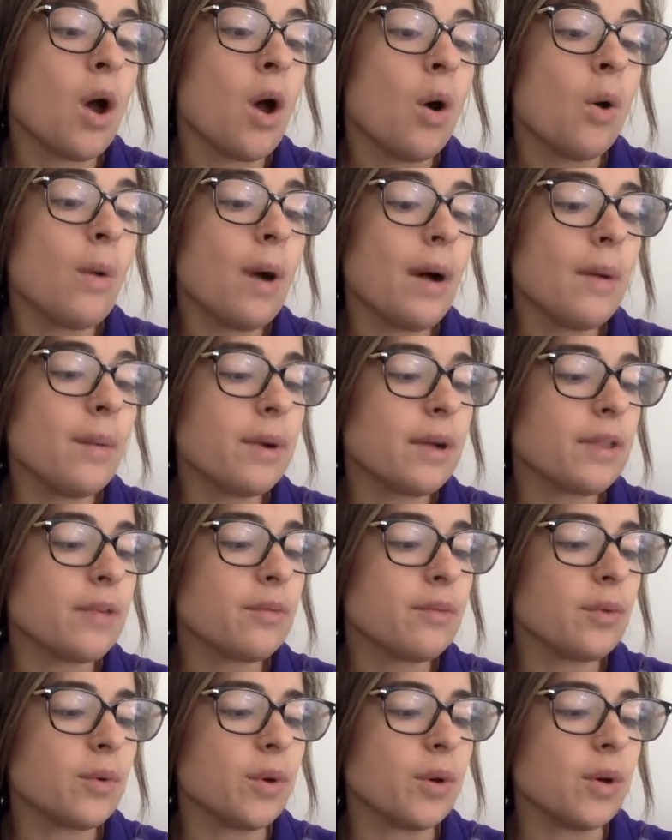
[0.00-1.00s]
What were the
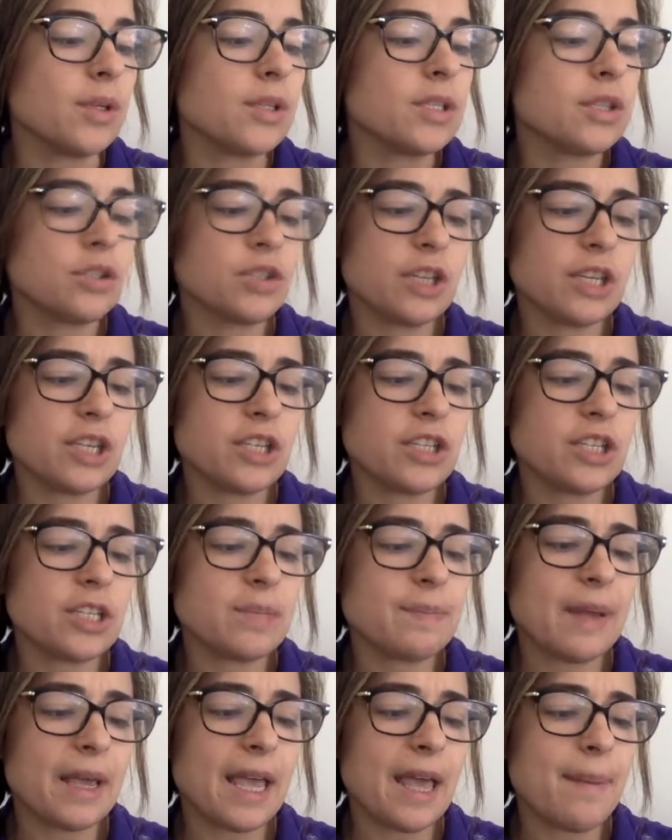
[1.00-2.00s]
rules? Should he
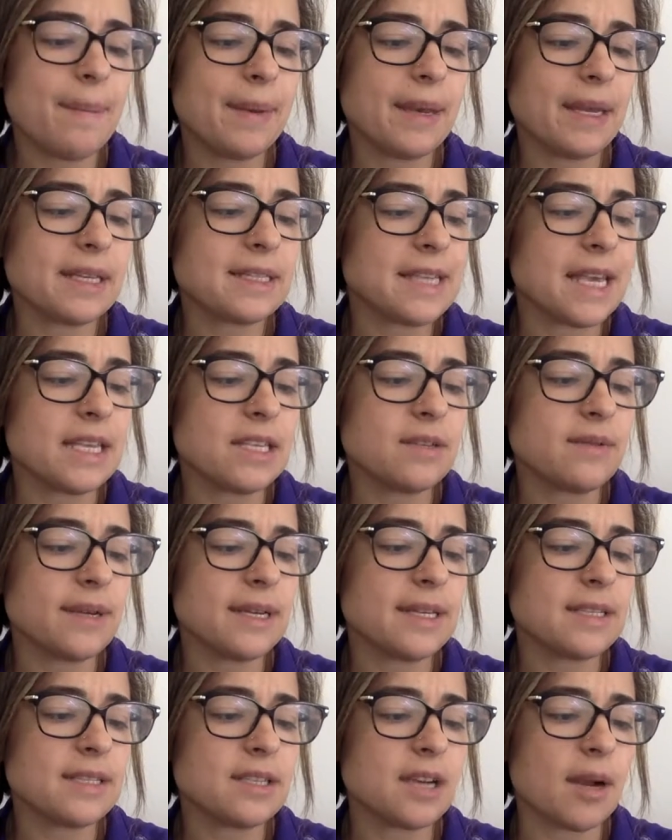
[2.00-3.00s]
just pick up an accessory
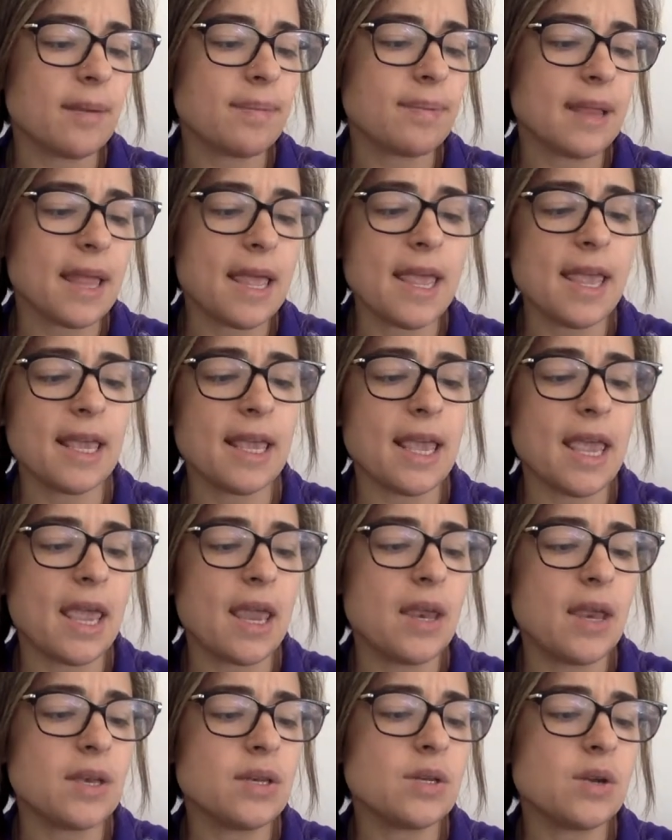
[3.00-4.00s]
and start playing?
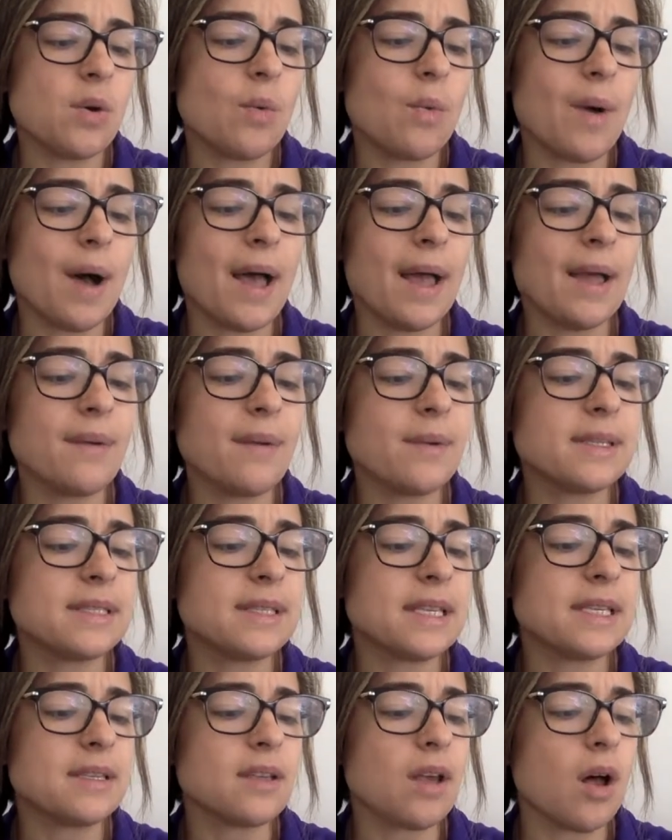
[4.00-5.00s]
And why was
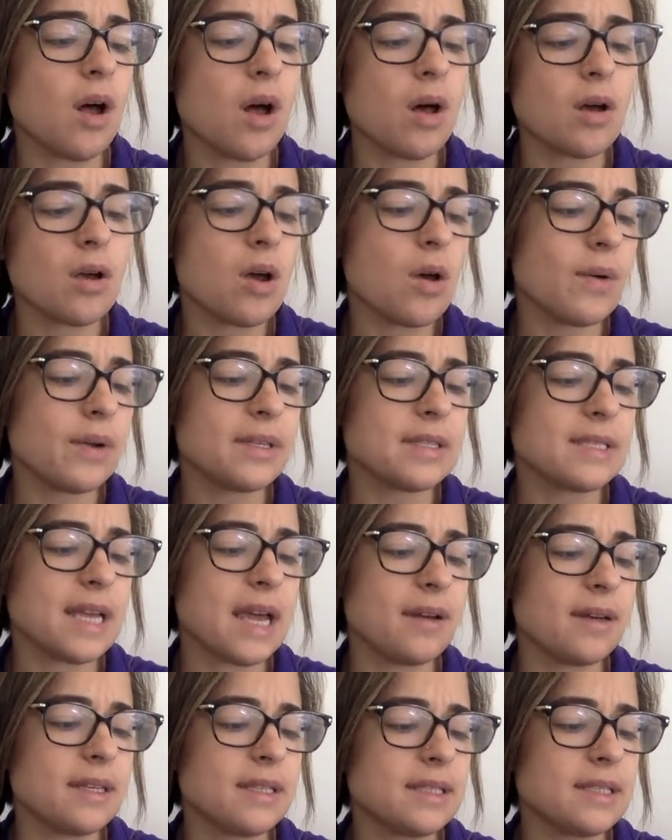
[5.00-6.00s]
this all going
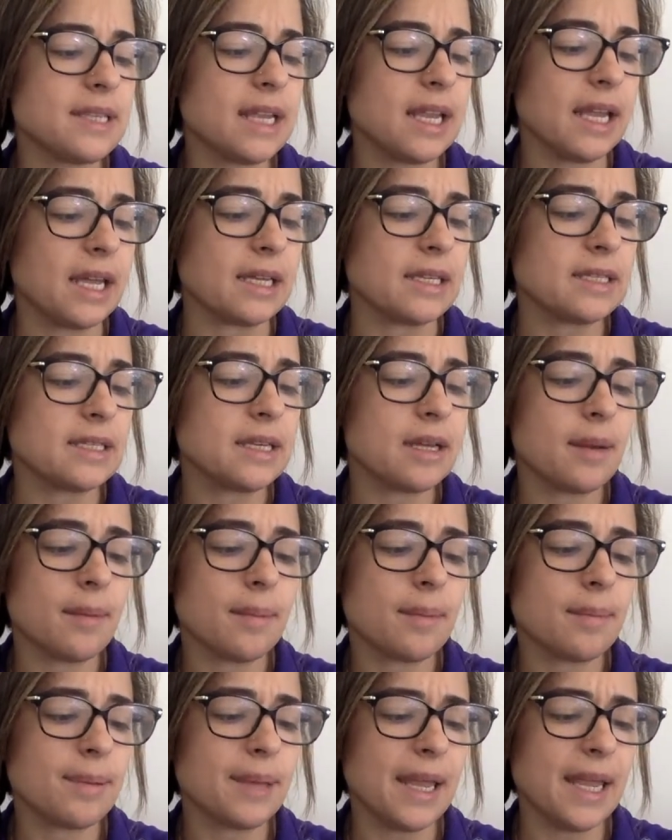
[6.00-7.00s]
down in sand?
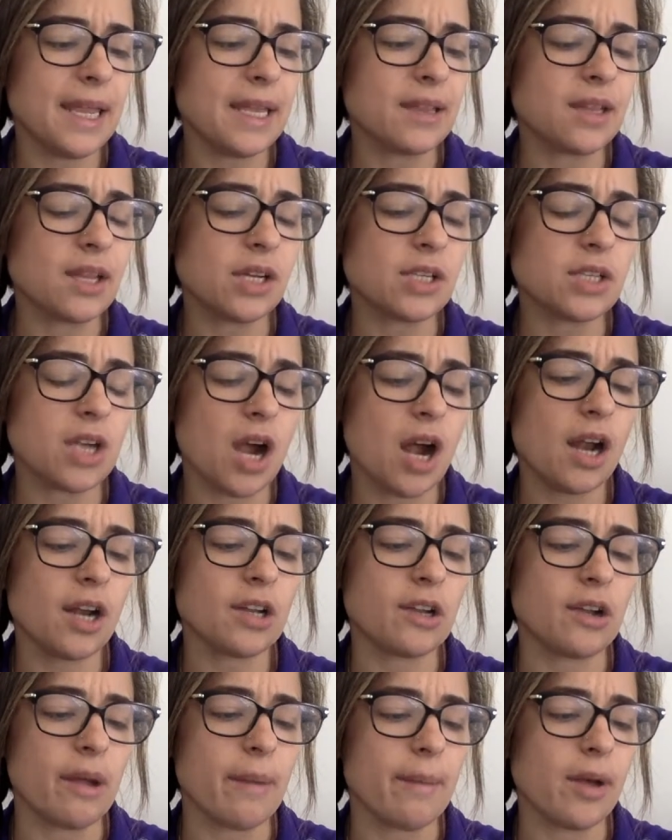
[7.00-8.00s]
Playing looks hard,
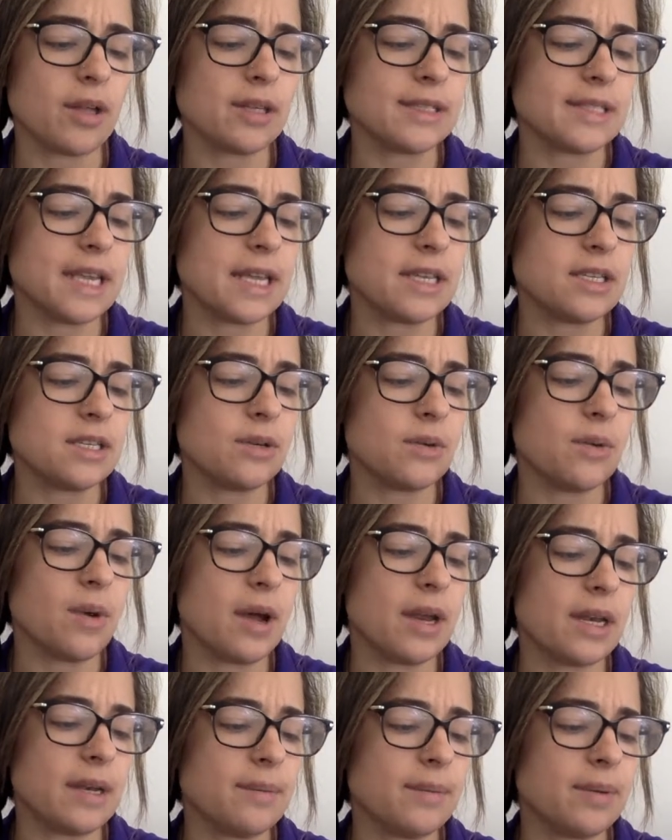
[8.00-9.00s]
Grunbolt said to
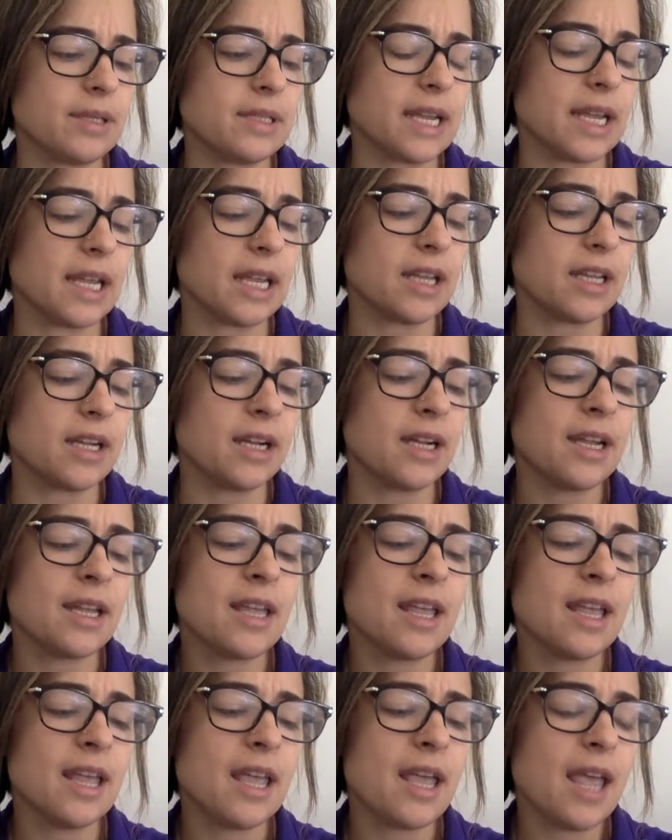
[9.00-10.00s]
one in particular.
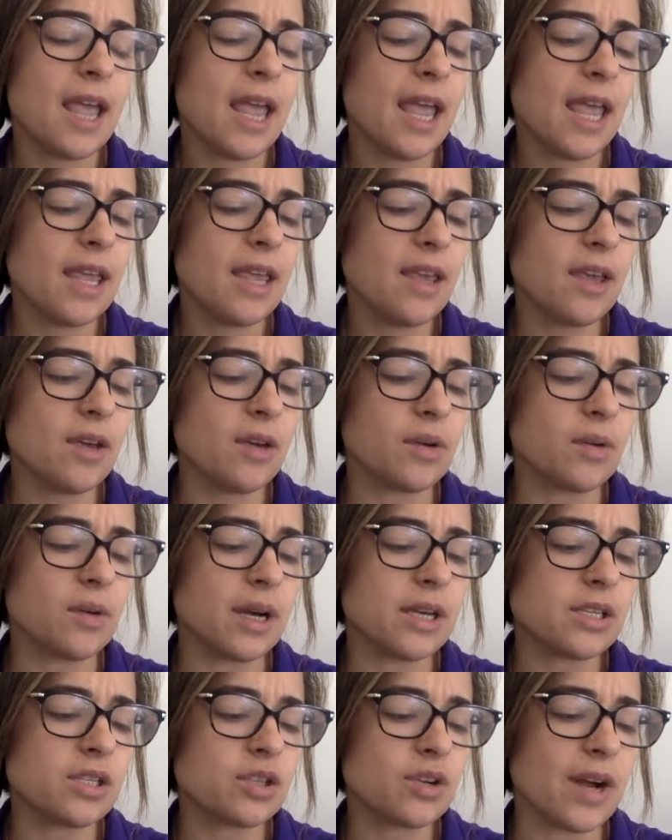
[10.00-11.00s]
Hey you,
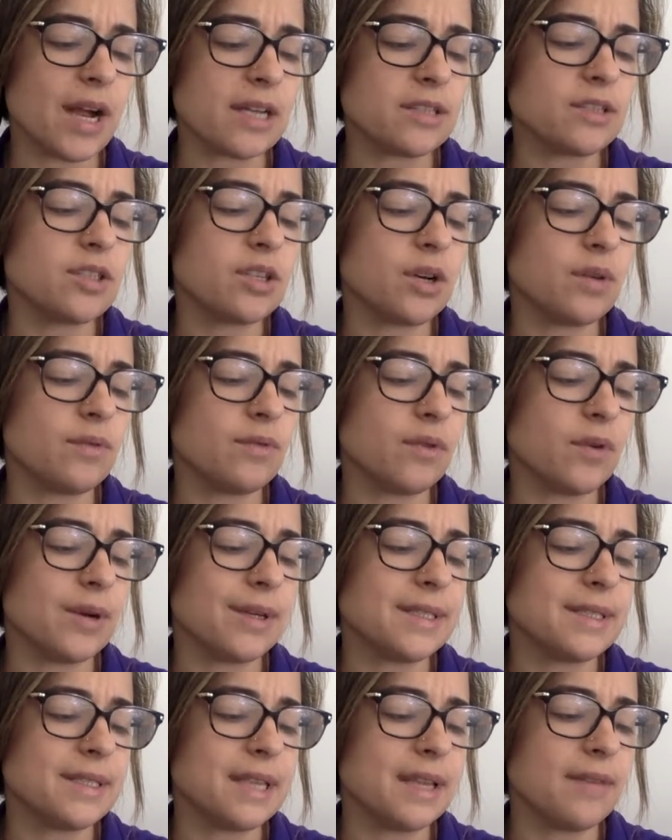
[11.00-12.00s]
a scratchy old
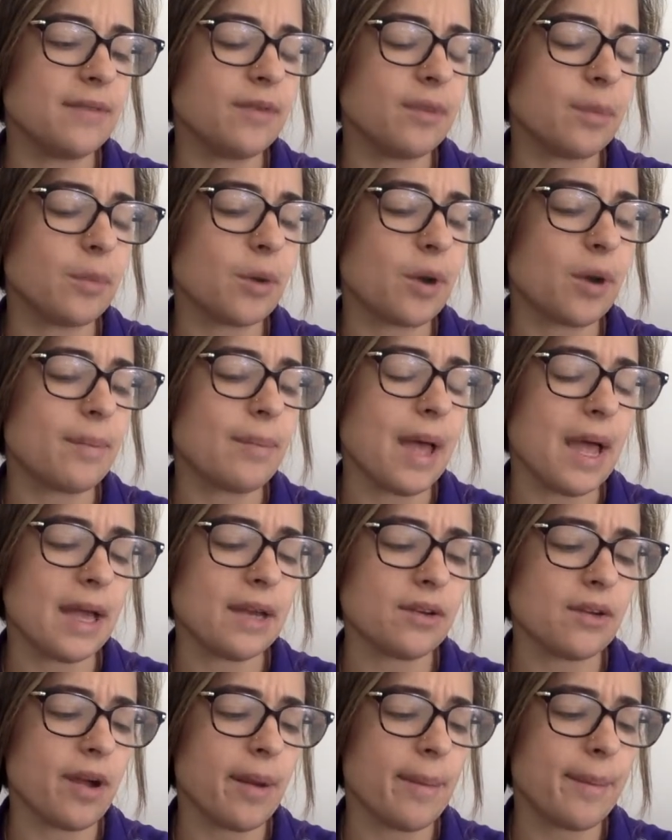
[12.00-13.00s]
voice said from
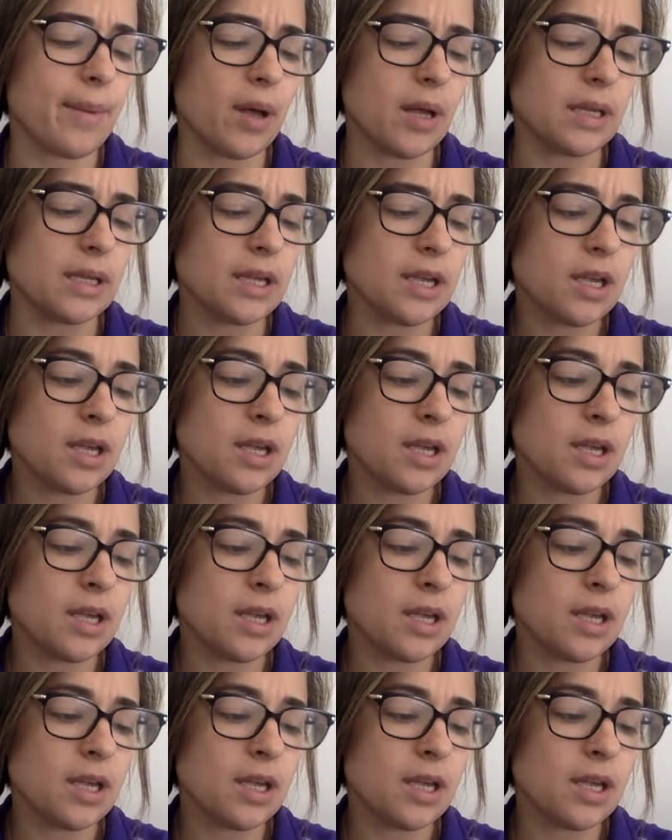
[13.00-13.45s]
behind Grunbolt.